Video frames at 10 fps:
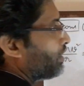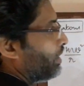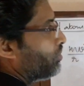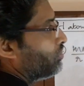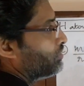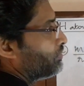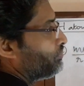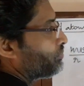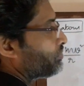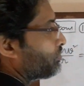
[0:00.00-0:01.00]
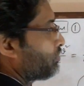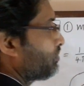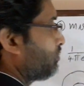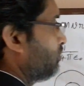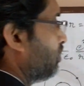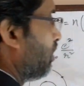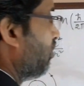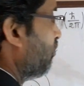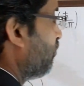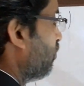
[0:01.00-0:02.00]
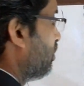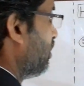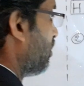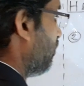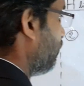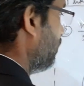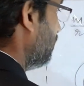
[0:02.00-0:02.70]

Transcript: hydrogen. Now if we think of